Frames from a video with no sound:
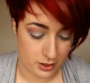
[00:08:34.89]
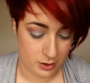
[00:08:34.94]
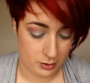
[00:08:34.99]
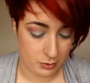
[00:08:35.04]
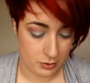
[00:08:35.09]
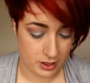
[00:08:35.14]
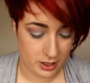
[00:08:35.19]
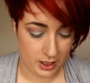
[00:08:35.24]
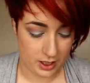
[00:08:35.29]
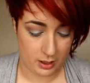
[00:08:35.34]
The
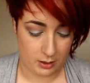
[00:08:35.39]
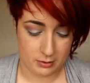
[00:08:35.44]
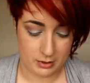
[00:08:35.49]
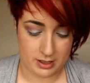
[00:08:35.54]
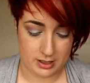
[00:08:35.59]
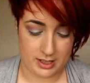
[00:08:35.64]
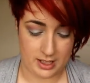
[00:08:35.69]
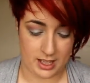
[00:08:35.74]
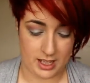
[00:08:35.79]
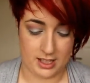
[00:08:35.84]
one thing I will
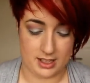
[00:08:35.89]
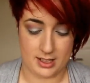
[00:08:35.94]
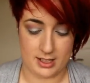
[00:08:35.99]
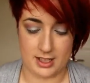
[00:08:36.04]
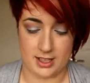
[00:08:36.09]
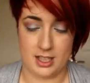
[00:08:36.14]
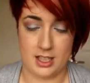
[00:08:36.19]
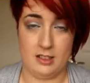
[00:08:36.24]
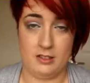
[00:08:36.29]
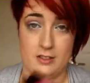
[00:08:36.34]
say is the
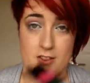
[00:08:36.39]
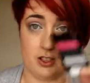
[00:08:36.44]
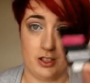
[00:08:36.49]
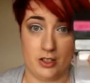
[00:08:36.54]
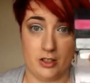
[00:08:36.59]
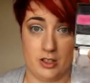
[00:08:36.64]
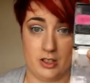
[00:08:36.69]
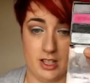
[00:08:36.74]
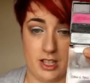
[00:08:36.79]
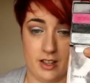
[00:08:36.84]
silver
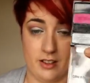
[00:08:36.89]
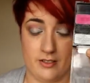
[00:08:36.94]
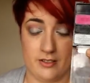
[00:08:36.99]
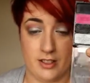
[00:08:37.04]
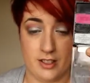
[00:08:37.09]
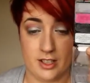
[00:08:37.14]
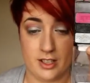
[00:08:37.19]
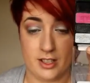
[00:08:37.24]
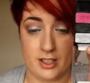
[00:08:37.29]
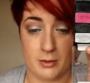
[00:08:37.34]
does have
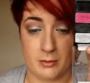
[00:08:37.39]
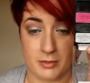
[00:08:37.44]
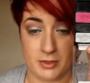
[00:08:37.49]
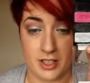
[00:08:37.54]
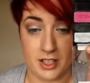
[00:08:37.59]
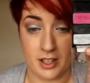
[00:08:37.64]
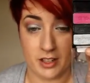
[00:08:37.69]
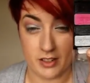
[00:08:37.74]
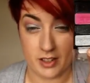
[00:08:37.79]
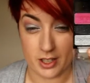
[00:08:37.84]
some
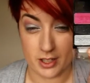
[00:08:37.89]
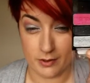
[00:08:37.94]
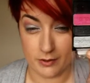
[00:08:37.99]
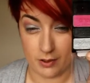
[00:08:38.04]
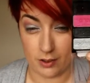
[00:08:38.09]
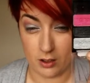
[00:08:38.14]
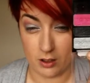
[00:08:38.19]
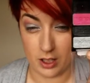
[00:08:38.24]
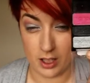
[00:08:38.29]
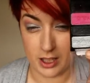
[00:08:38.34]
serious
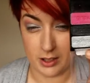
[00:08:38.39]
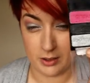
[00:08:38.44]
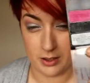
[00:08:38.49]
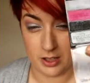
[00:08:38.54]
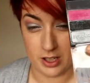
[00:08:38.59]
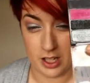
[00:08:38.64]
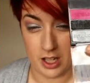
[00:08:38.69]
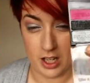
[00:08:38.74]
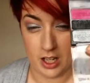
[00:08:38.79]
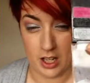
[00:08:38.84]
fallout.